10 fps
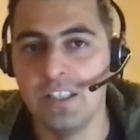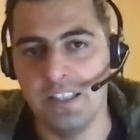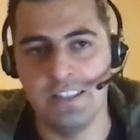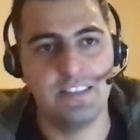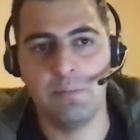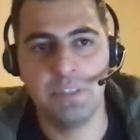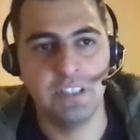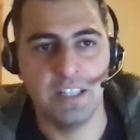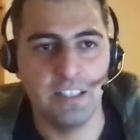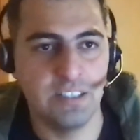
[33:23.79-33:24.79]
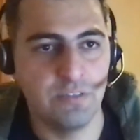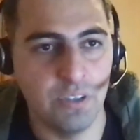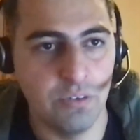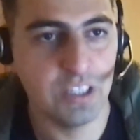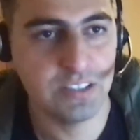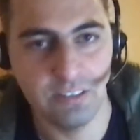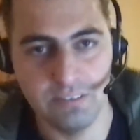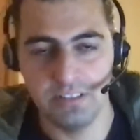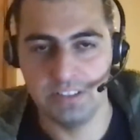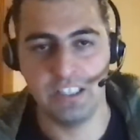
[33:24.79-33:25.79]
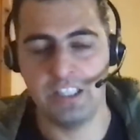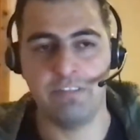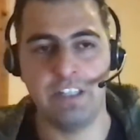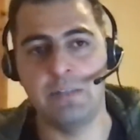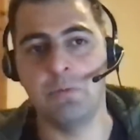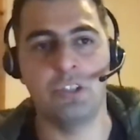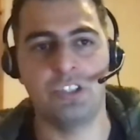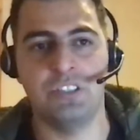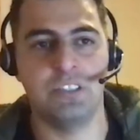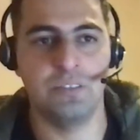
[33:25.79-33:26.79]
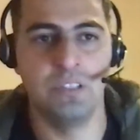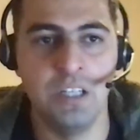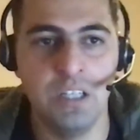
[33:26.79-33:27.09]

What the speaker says: It's something like this when you ask these kind of random questions,